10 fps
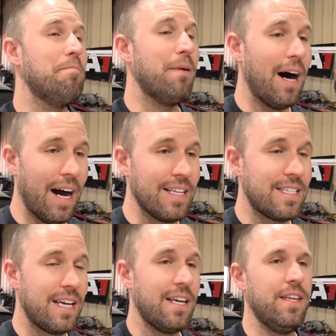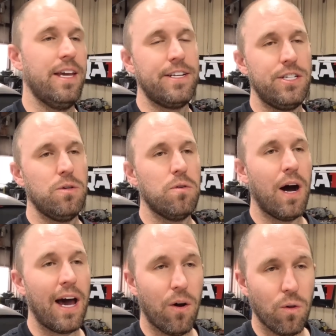but the issue
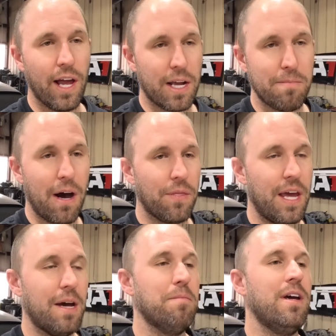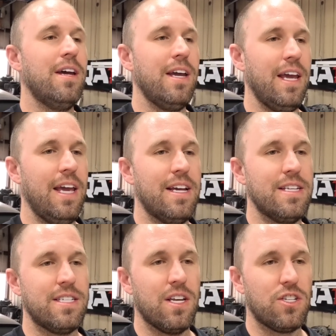I don't like about them
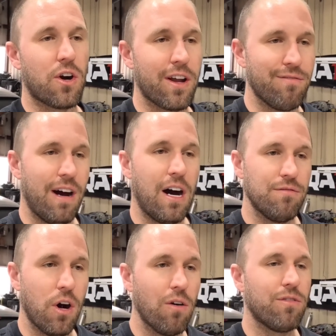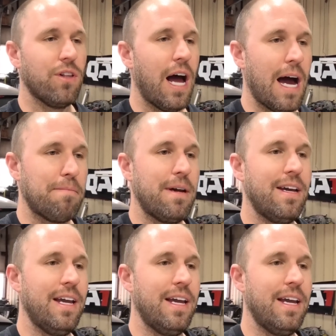is during valve overlap,